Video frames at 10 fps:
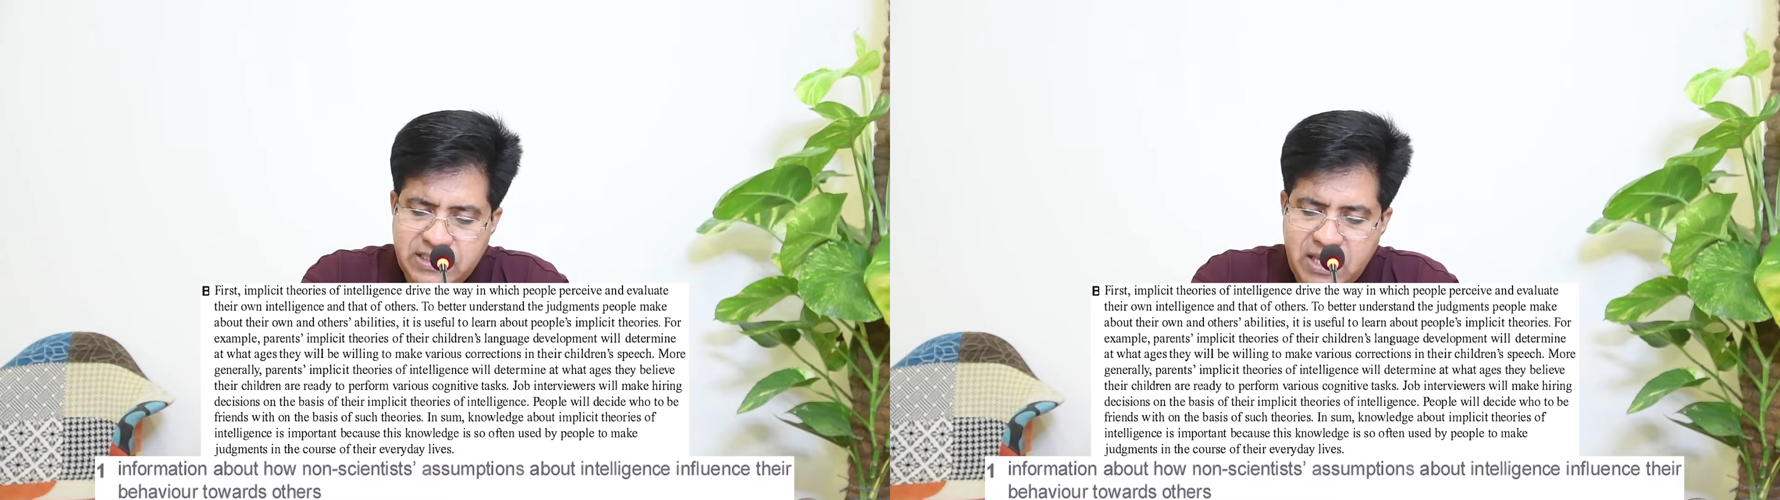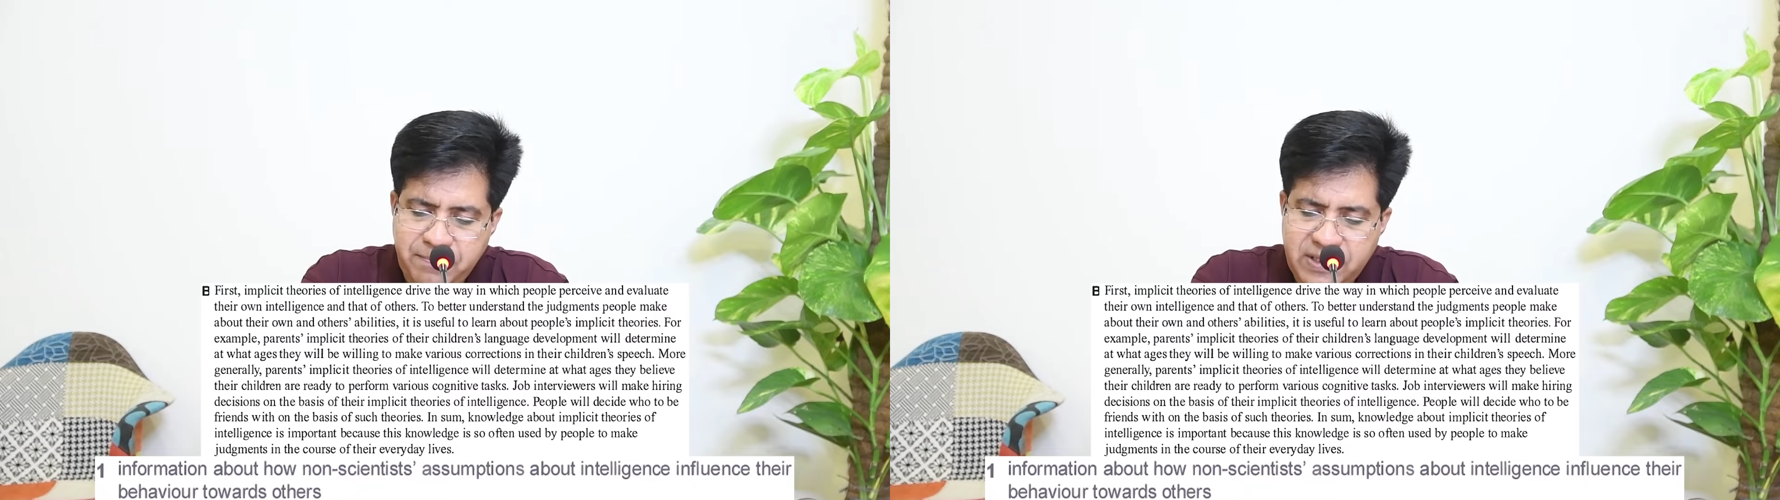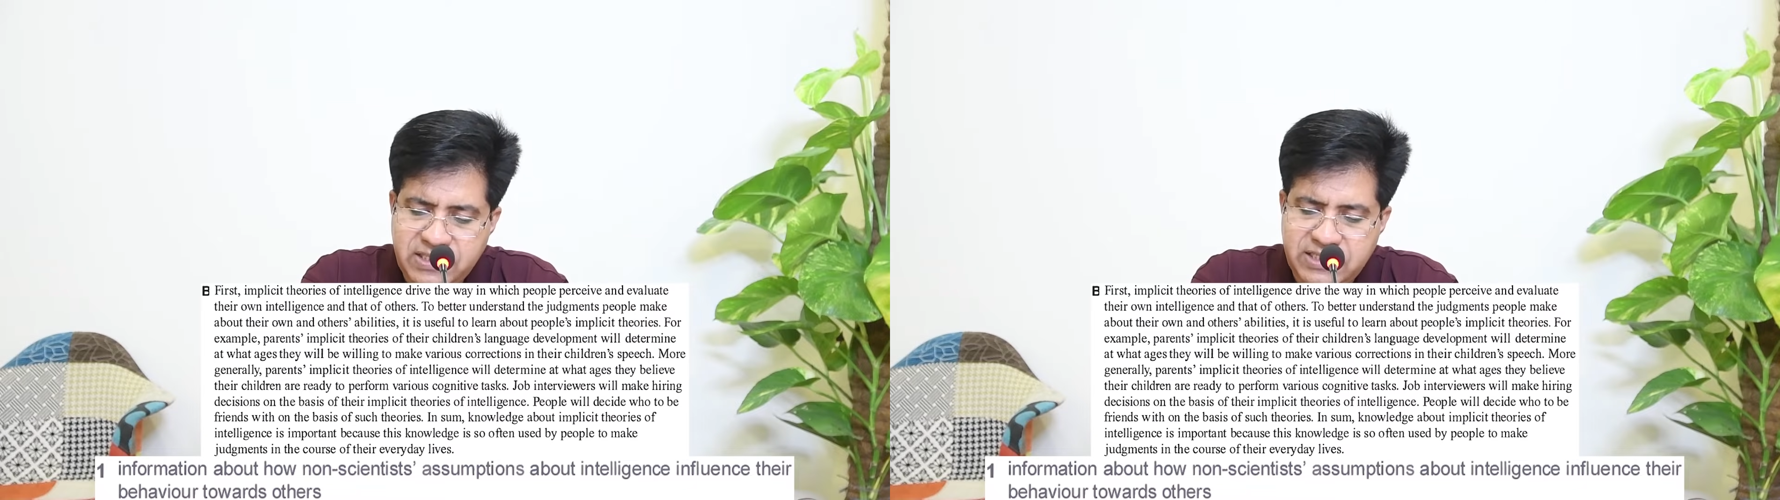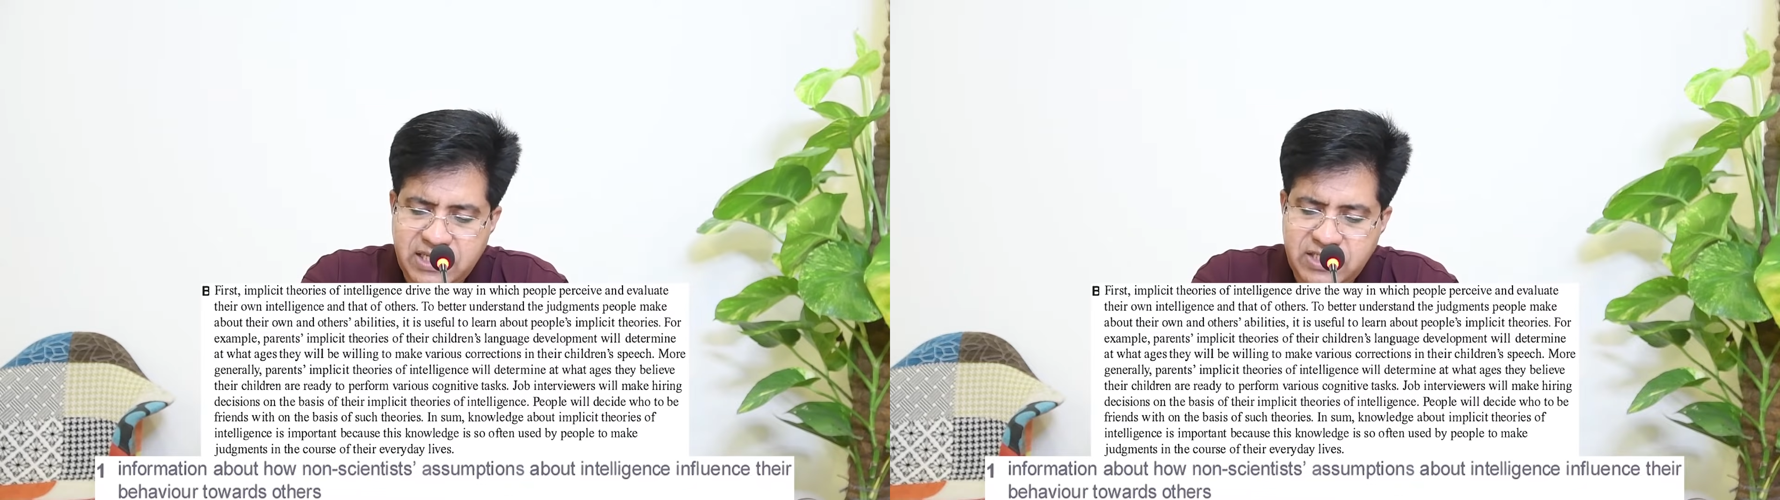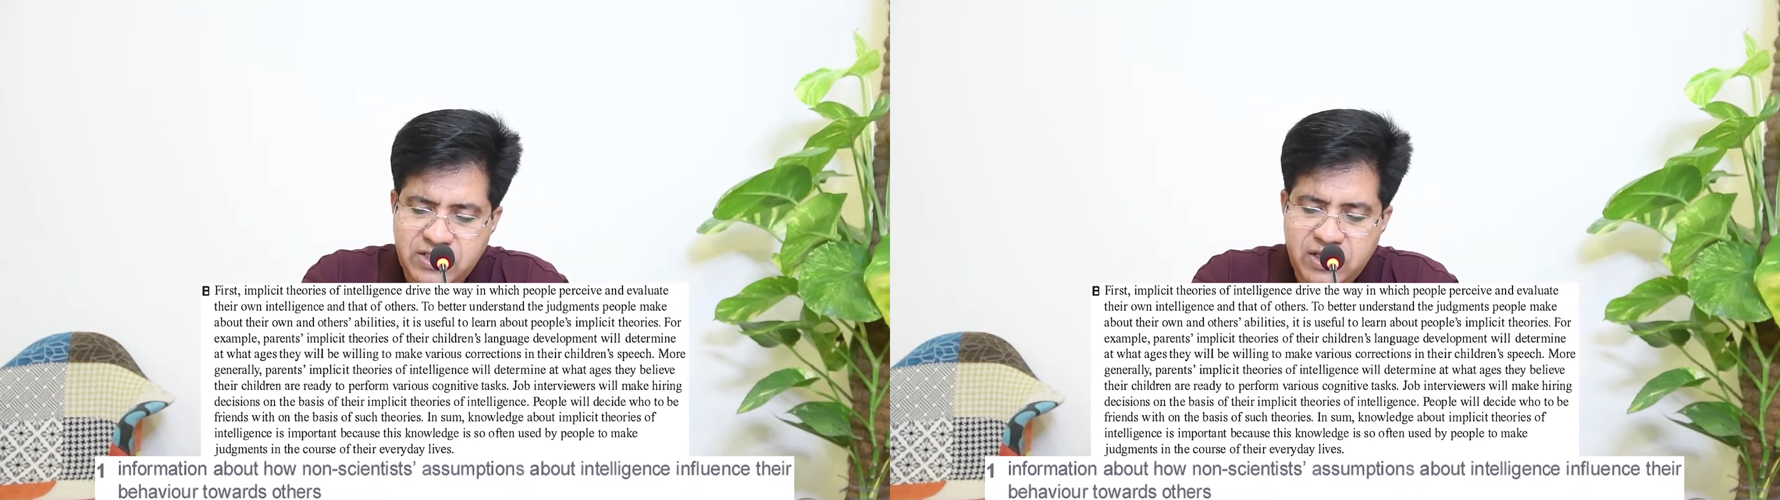
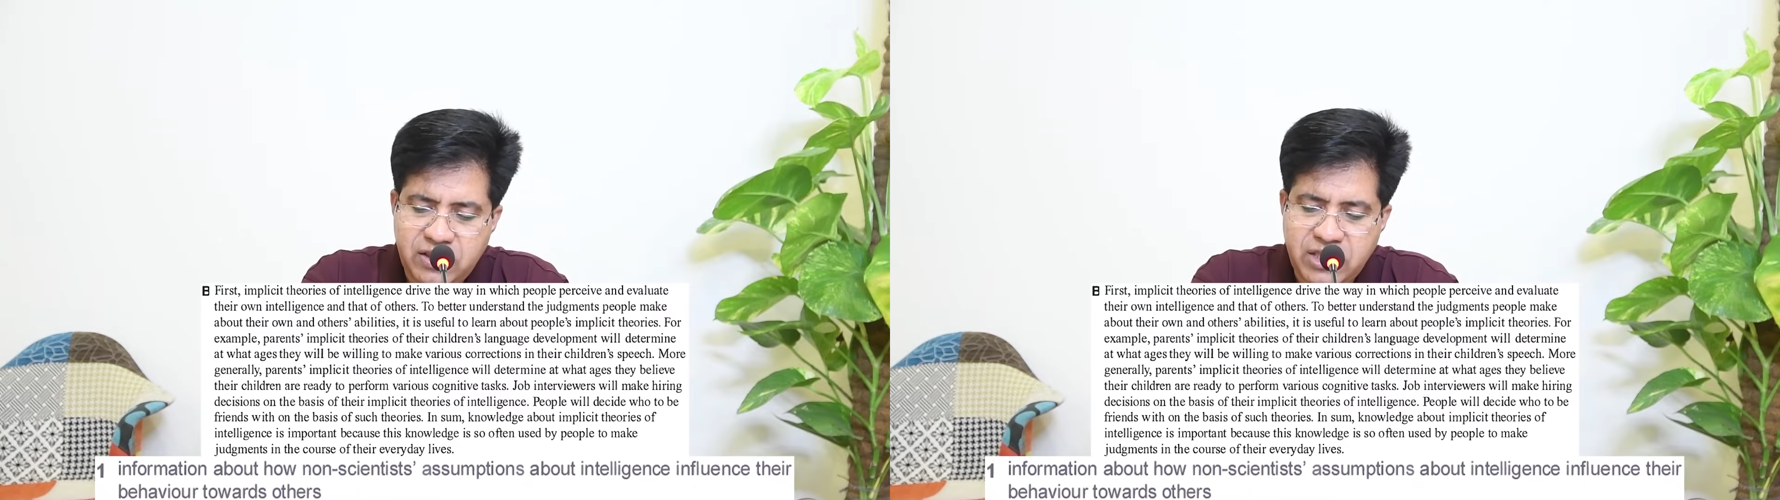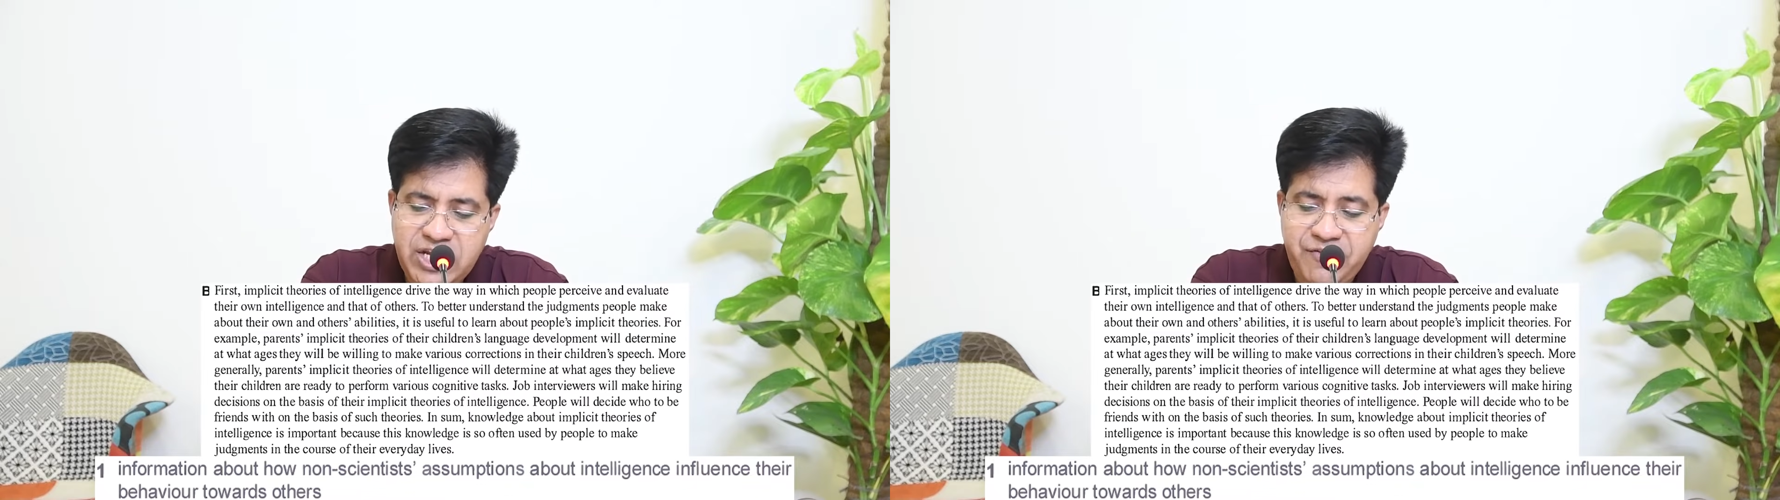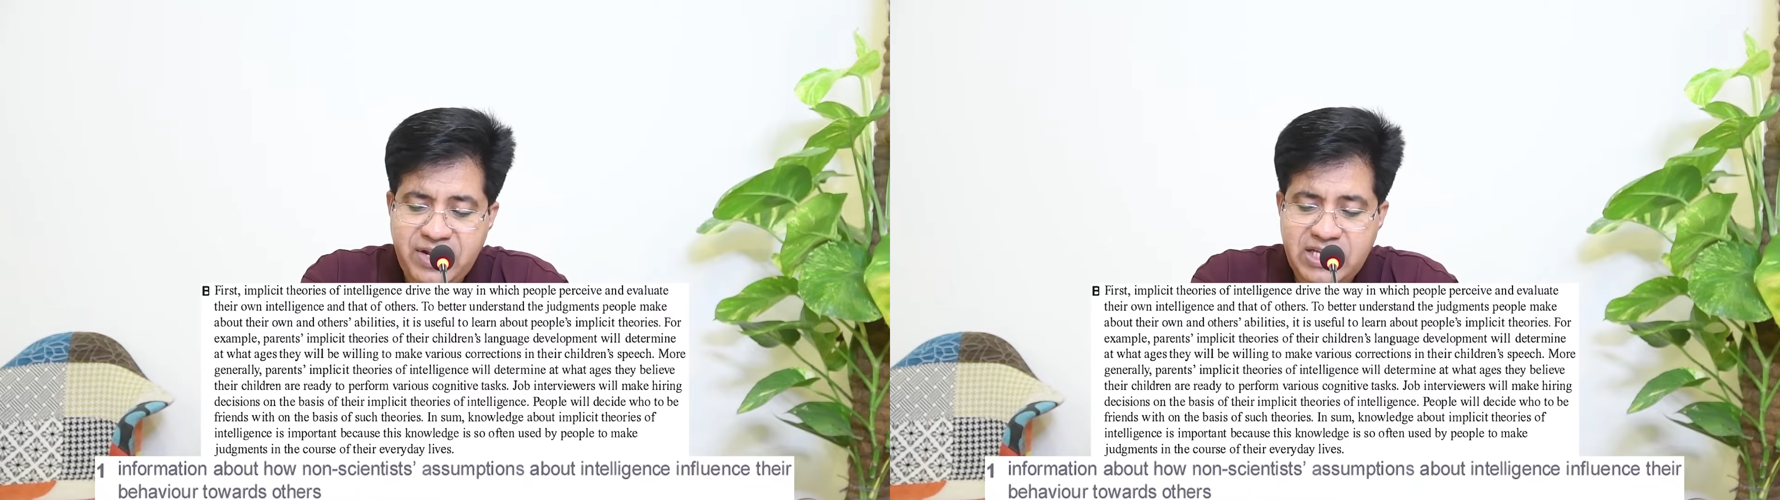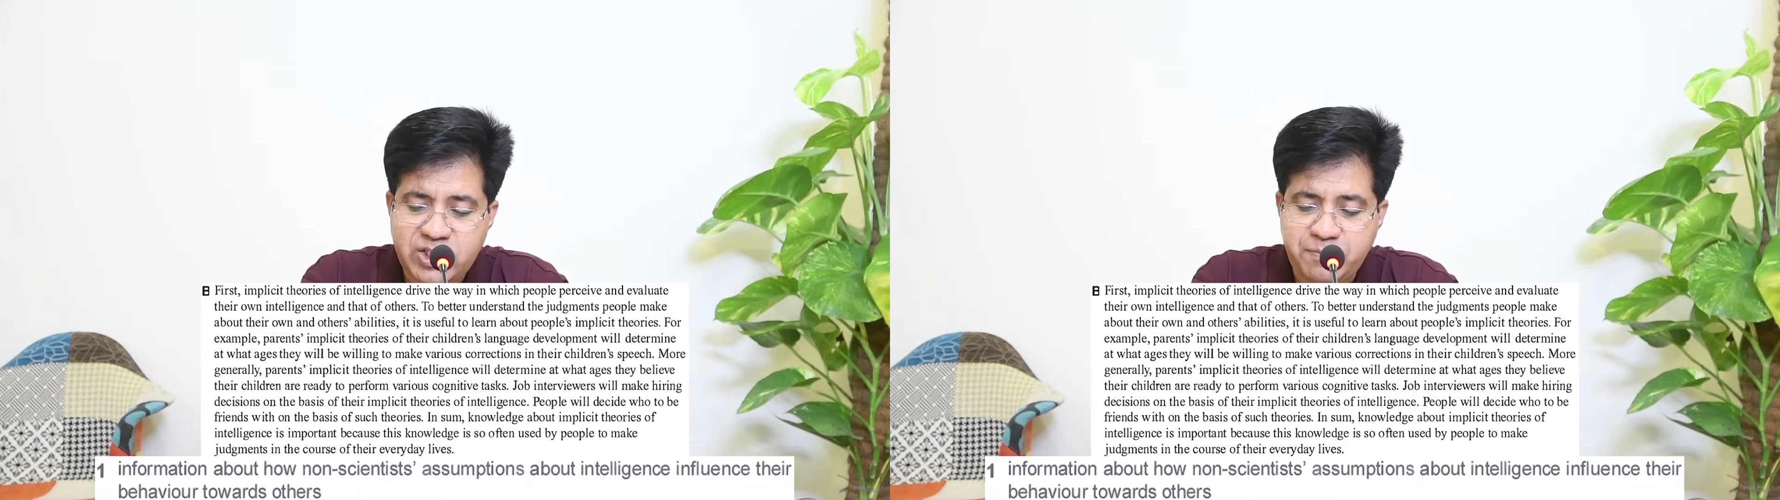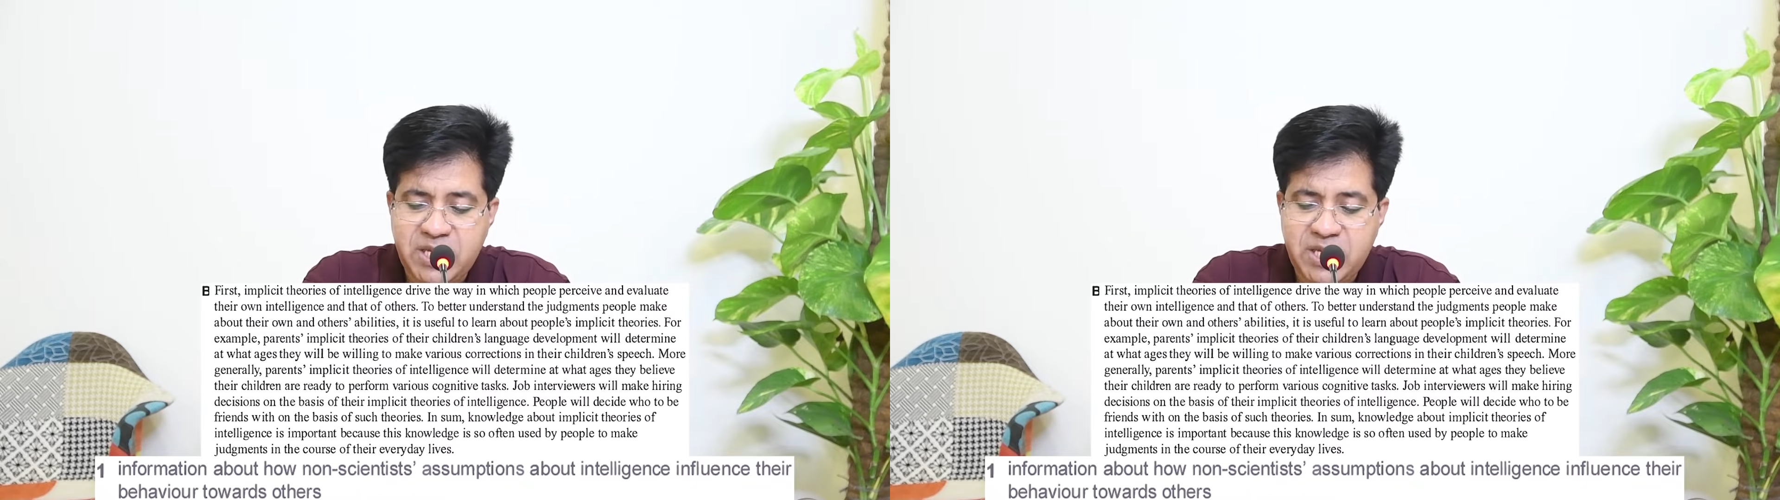implicit theories.